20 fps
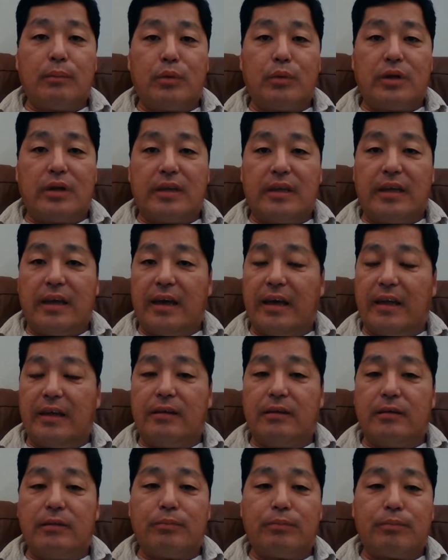But
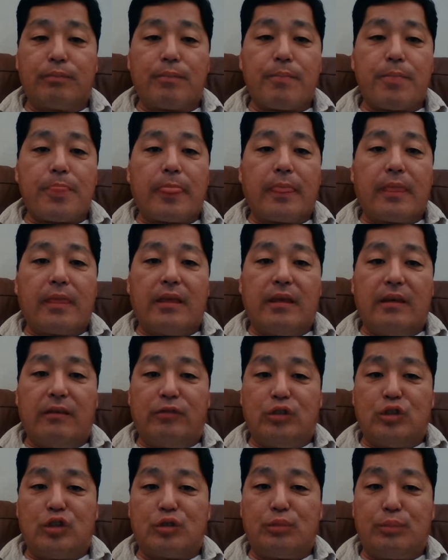again,
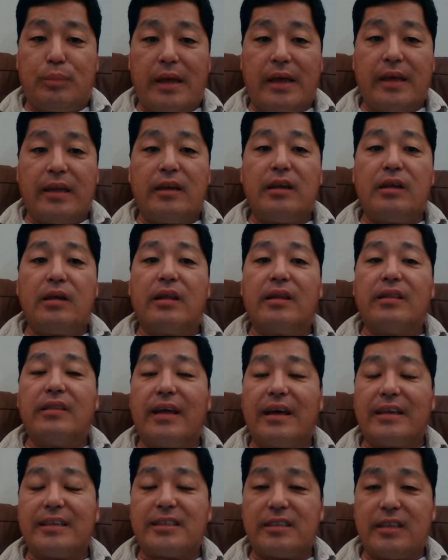if you spend
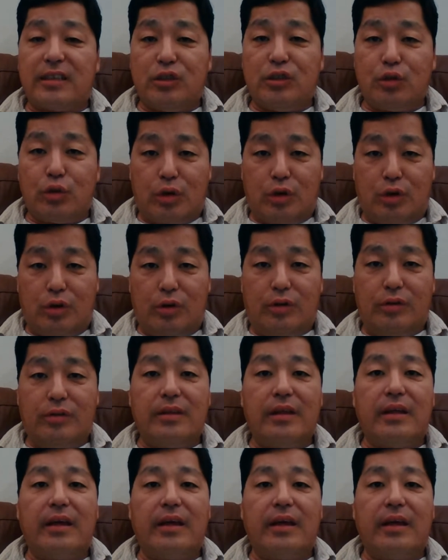less than you earn,